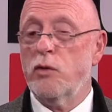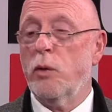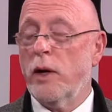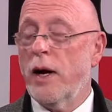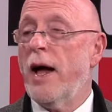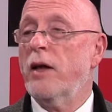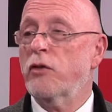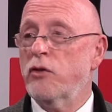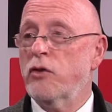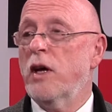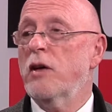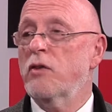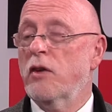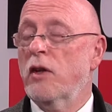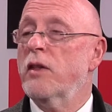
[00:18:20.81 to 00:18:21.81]
What has
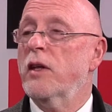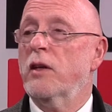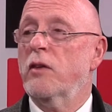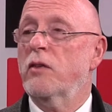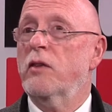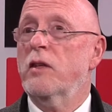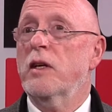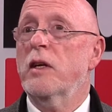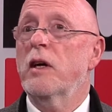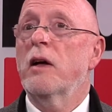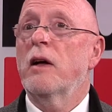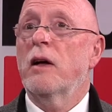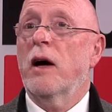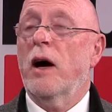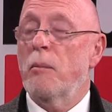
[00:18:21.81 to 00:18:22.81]
changed, I think, is the
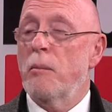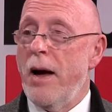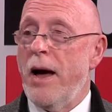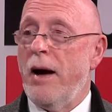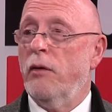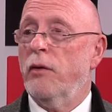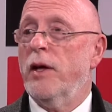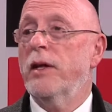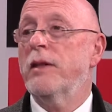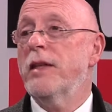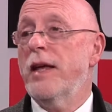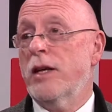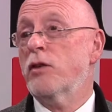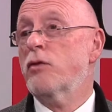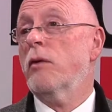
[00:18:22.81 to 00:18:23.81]
amount and
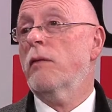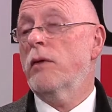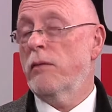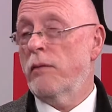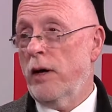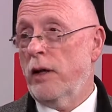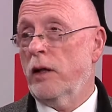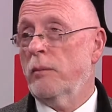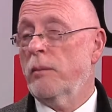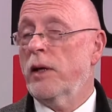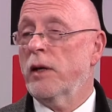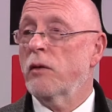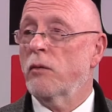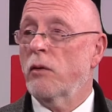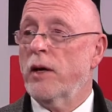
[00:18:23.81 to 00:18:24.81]
nature of development,
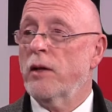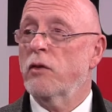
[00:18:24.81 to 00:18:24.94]
right?